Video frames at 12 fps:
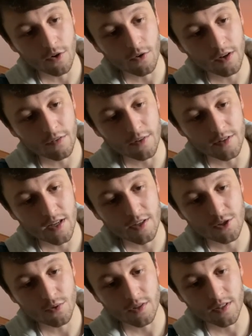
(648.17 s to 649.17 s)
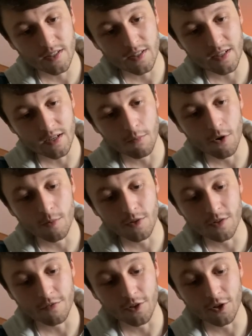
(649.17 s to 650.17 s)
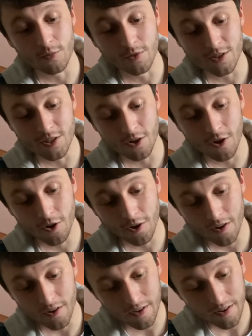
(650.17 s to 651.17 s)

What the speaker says: only for sensual sadistic moments of human slaughter.